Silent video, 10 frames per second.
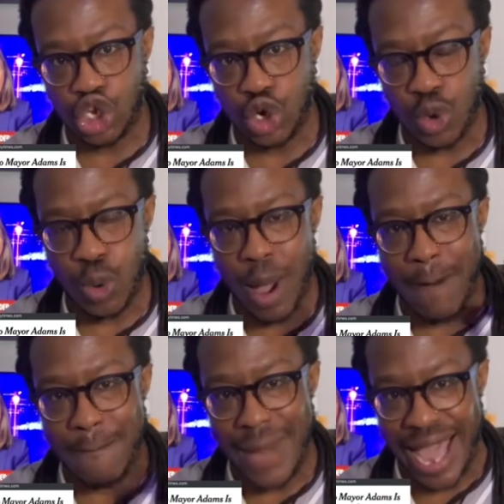to
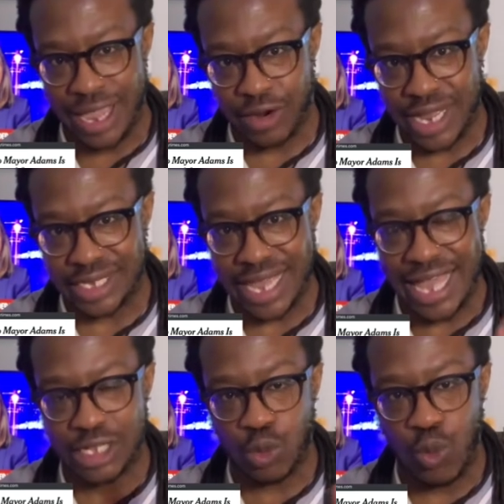migrants,
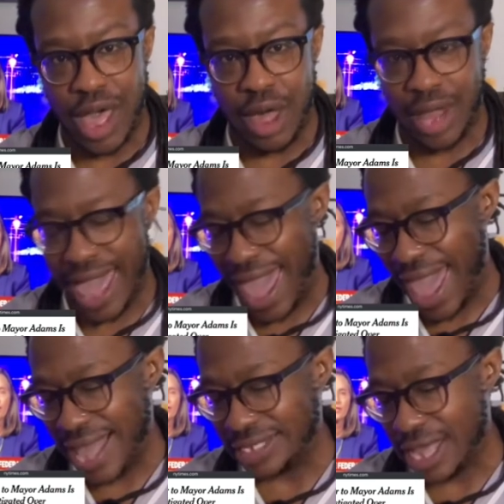as well
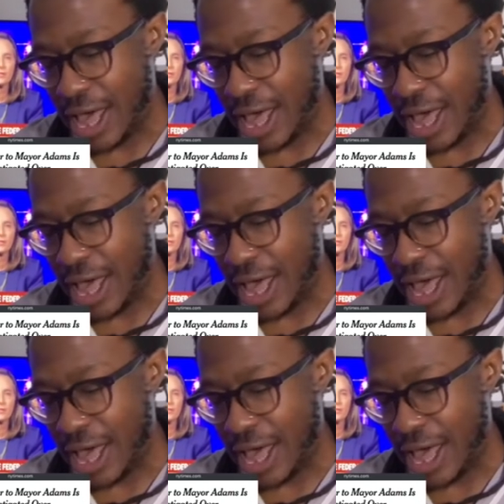as